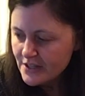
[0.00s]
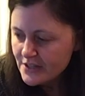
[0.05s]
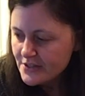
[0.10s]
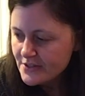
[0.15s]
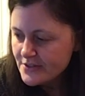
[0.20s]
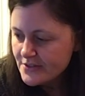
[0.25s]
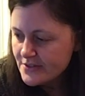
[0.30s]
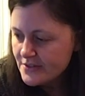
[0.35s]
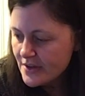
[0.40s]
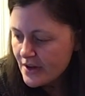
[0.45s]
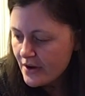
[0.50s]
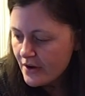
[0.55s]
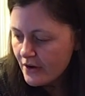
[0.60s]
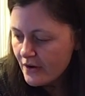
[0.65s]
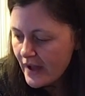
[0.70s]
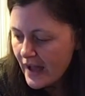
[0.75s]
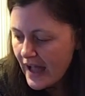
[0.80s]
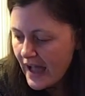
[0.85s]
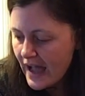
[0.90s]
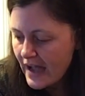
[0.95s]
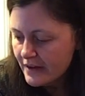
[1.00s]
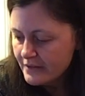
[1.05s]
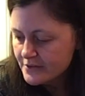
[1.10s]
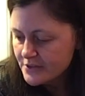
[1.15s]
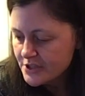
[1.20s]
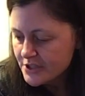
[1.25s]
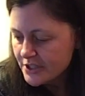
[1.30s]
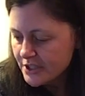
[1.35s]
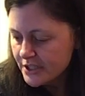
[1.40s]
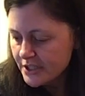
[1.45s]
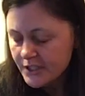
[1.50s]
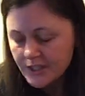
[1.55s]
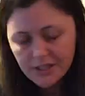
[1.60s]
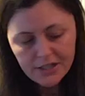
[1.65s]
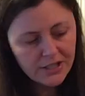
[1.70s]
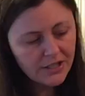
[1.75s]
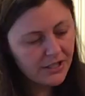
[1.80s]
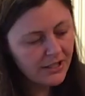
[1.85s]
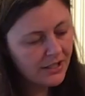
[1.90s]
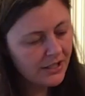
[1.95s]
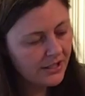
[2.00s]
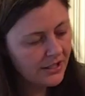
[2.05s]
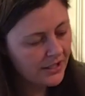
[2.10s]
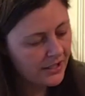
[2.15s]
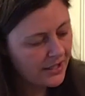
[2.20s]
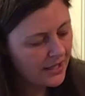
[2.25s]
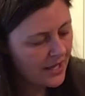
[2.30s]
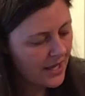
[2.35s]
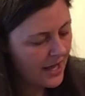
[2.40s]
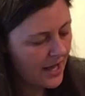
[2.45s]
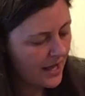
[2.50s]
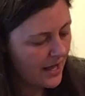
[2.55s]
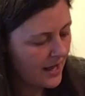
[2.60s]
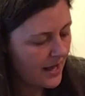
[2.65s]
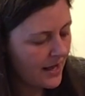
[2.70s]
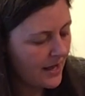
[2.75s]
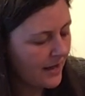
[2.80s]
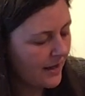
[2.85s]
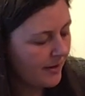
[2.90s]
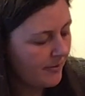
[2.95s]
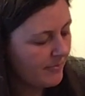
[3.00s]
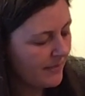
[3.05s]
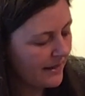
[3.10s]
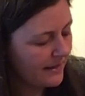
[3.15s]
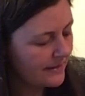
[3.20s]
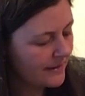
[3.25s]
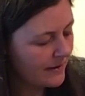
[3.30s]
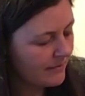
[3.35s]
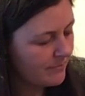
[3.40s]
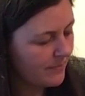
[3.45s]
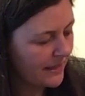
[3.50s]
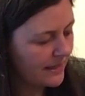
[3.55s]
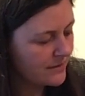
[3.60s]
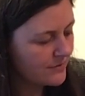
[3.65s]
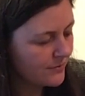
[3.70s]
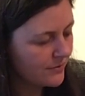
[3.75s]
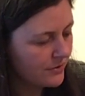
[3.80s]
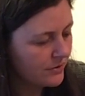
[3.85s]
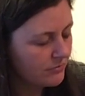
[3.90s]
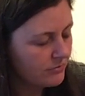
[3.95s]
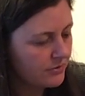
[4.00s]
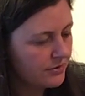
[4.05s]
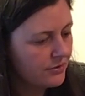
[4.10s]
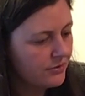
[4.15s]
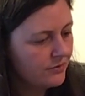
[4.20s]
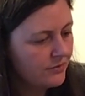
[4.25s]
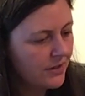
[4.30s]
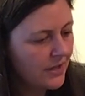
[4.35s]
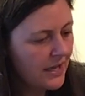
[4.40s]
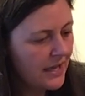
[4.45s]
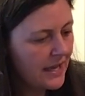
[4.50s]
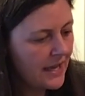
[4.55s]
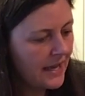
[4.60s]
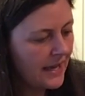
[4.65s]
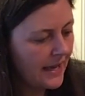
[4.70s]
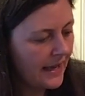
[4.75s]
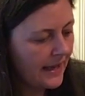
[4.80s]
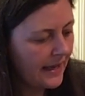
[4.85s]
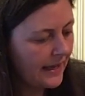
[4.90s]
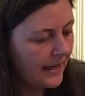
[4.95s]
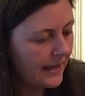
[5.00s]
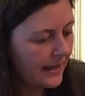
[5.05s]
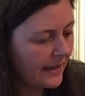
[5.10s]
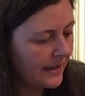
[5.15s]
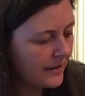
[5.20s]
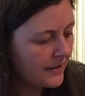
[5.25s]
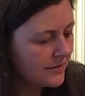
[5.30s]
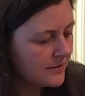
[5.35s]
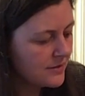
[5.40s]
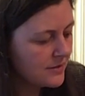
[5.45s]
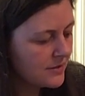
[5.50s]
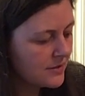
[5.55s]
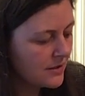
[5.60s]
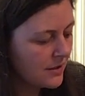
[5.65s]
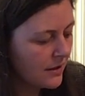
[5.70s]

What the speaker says: So after I made that base for the roof and